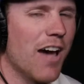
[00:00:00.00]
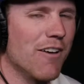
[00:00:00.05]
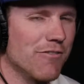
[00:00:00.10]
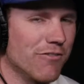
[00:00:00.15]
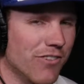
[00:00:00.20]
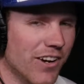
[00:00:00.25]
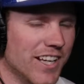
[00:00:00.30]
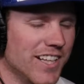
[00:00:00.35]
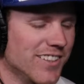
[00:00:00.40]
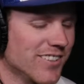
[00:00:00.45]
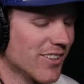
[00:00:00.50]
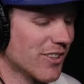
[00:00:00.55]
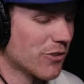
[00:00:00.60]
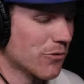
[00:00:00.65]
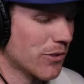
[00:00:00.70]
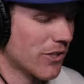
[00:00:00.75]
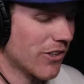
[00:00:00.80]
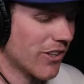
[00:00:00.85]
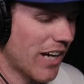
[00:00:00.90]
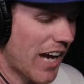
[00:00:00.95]
Find us on
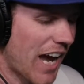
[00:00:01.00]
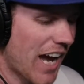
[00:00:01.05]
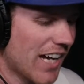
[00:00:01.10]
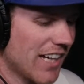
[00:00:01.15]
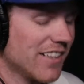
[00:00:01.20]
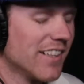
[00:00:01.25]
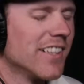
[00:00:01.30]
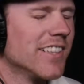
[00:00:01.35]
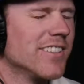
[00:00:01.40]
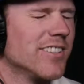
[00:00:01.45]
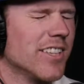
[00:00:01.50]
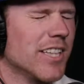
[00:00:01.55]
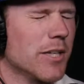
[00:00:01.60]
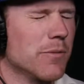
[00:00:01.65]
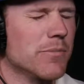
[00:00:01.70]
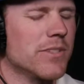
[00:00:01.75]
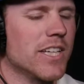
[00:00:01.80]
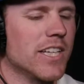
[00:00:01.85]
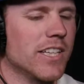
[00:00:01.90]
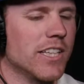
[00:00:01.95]
Twitter at
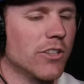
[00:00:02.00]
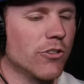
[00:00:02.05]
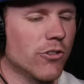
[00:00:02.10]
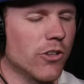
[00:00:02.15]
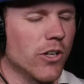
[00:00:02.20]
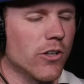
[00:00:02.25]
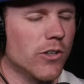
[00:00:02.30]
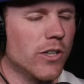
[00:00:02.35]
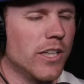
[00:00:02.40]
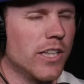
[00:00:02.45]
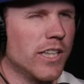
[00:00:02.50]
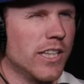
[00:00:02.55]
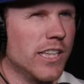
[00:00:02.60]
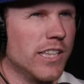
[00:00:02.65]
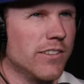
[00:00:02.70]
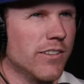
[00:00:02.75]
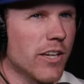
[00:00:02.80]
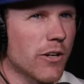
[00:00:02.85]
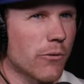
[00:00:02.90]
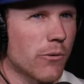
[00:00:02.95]
Sam Daily Show.
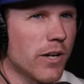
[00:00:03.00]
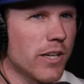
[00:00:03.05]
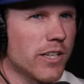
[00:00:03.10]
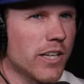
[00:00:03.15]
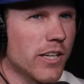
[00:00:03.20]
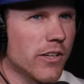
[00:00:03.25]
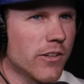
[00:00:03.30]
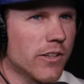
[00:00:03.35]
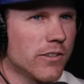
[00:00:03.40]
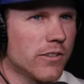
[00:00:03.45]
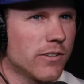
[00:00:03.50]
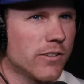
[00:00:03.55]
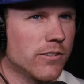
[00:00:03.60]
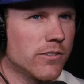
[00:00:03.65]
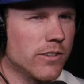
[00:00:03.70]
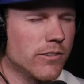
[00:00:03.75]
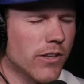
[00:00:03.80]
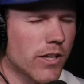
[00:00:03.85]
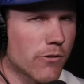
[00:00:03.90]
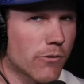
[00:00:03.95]
Is that right, Aaron?
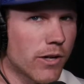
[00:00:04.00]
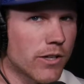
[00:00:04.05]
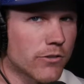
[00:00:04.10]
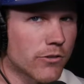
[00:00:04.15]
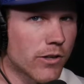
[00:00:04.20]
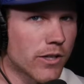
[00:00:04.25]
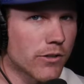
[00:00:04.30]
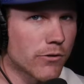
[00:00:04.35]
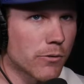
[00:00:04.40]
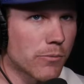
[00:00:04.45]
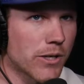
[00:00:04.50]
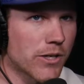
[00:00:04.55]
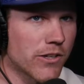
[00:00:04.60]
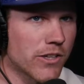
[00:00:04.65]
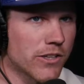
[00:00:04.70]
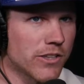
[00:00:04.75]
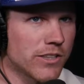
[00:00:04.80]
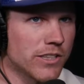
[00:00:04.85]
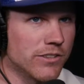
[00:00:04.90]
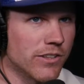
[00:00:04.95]
Is that right, Training Repair
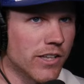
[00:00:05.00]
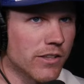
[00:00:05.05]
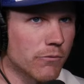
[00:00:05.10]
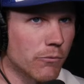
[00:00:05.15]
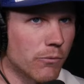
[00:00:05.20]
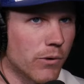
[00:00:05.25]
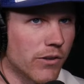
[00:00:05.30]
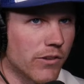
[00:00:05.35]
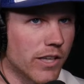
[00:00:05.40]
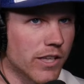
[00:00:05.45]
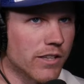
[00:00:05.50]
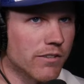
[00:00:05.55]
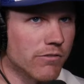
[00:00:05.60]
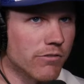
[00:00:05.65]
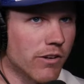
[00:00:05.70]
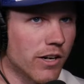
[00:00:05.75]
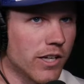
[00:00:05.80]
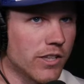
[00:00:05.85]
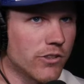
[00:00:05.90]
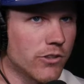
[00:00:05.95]
Aaron? Is that where they can
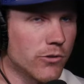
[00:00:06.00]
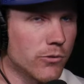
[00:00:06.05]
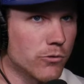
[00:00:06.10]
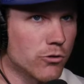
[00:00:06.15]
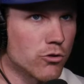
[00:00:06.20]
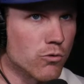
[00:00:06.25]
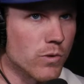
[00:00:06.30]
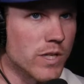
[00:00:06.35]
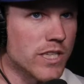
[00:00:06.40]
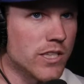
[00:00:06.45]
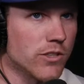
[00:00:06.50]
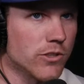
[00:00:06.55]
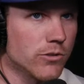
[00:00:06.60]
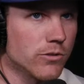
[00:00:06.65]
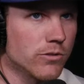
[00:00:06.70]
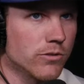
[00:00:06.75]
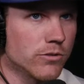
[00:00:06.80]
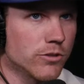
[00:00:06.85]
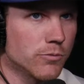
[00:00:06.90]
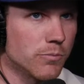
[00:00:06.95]
find you, tweet
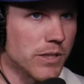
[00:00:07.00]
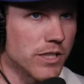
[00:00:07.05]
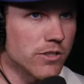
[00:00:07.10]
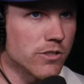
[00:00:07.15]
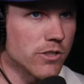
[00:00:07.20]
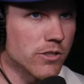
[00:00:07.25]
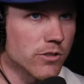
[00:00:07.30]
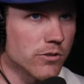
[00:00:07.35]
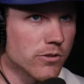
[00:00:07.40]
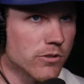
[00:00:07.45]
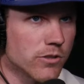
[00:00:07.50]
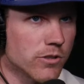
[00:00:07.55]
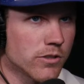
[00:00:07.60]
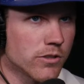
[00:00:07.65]
you, speak to you?